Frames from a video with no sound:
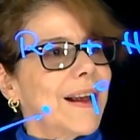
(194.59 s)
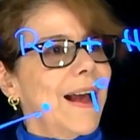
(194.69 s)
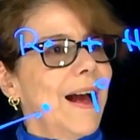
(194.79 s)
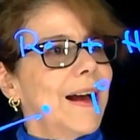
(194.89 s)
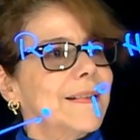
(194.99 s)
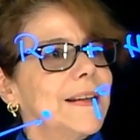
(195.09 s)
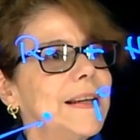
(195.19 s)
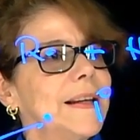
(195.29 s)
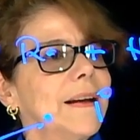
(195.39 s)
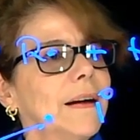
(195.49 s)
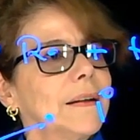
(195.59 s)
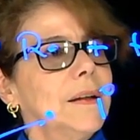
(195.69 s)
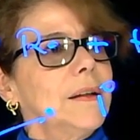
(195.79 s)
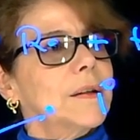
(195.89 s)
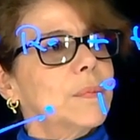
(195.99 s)
at the
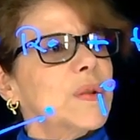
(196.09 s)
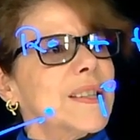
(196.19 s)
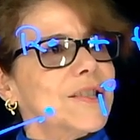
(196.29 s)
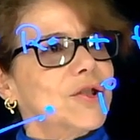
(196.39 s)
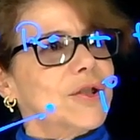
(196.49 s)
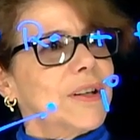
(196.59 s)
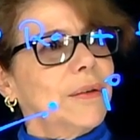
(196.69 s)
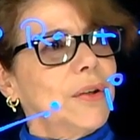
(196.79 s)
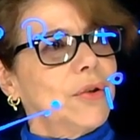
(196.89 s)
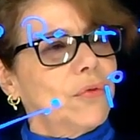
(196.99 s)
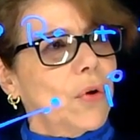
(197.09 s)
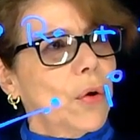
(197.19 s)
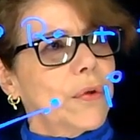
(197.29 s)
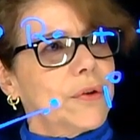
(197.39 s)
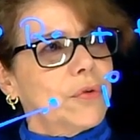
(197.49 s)
allylic position, I'm going to draw
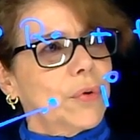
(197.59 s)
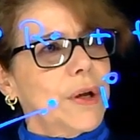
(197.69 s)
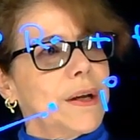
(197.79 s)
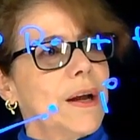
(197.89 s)
the three.